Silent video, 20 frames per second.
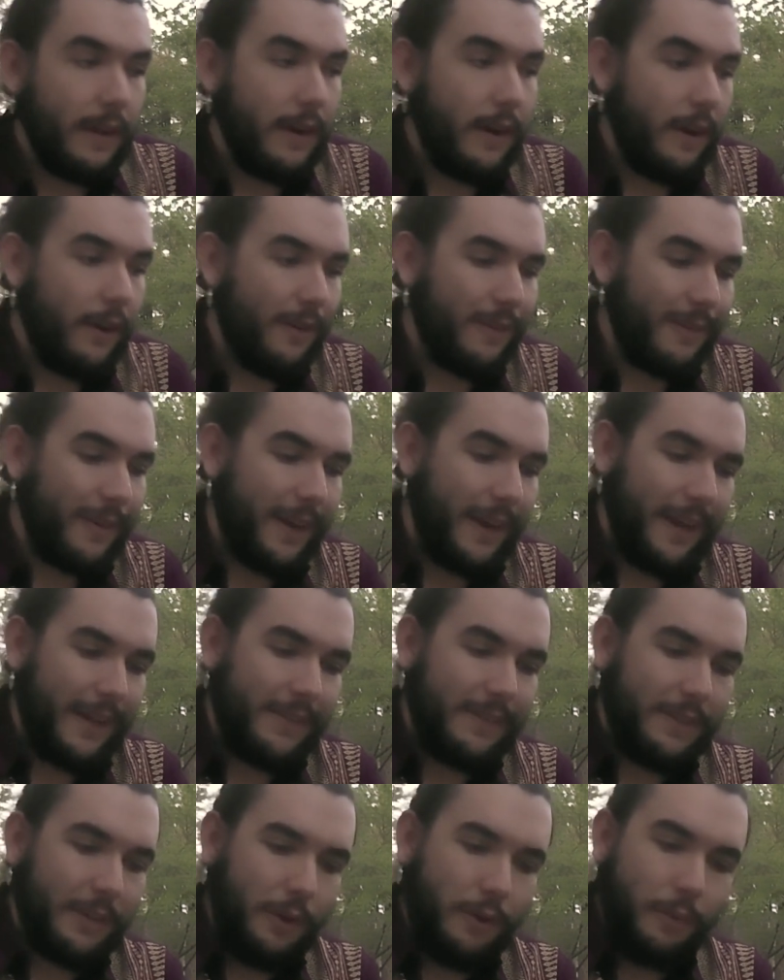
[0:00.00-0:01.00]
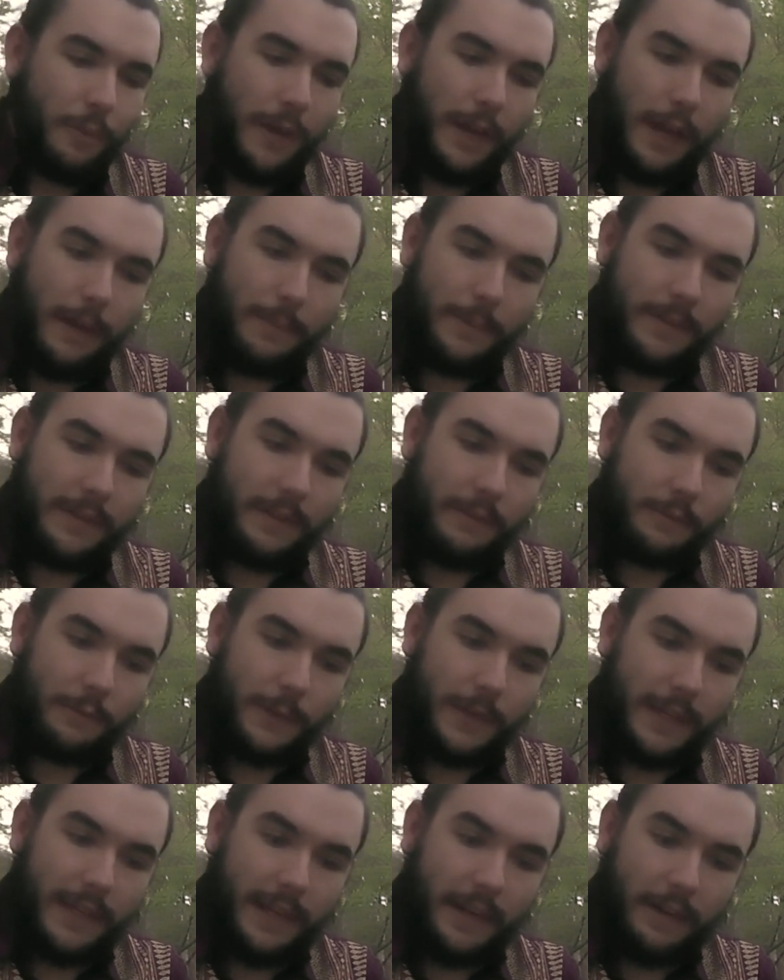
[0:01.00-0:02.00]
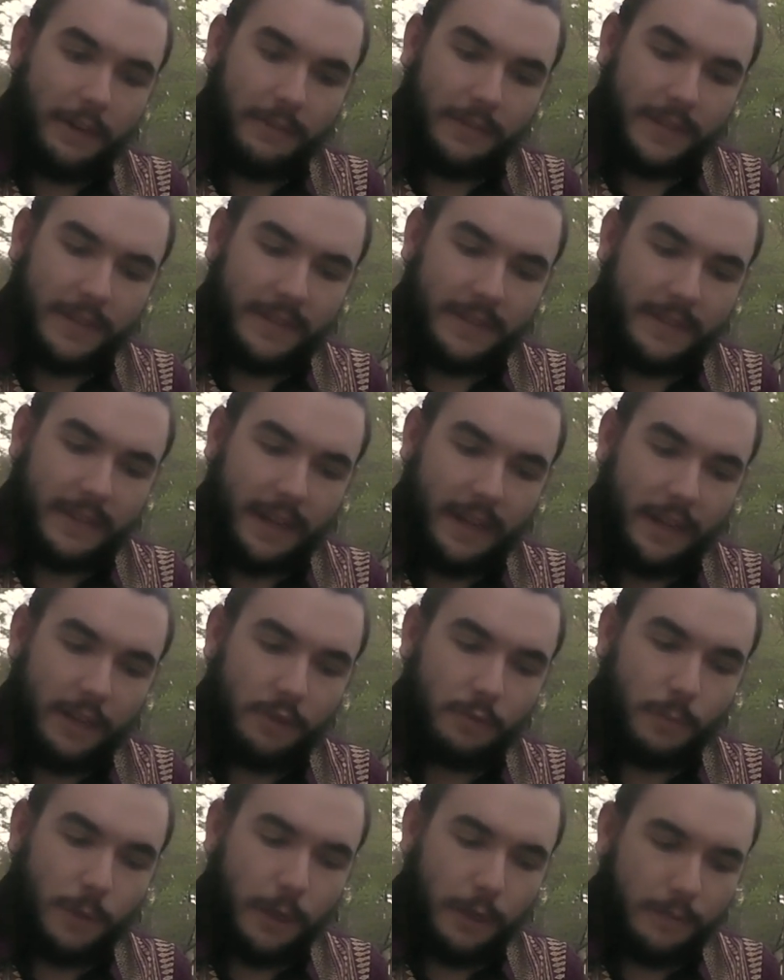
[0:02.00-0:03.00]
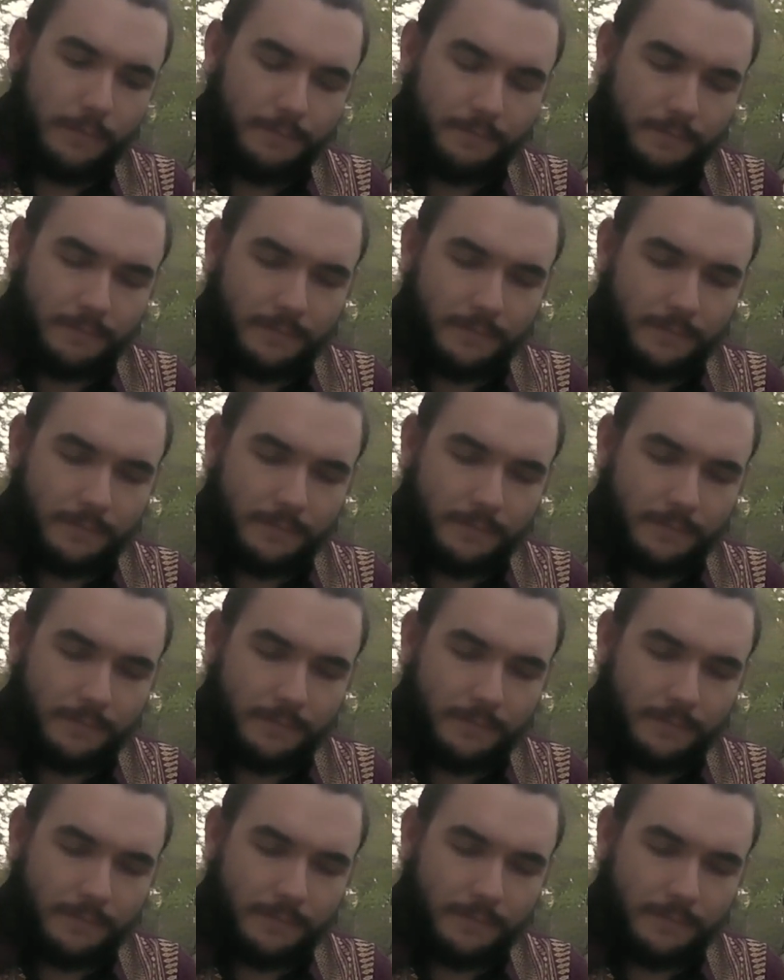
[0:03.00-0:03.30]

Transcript: All right, so what happens after we get out of this stage? Well,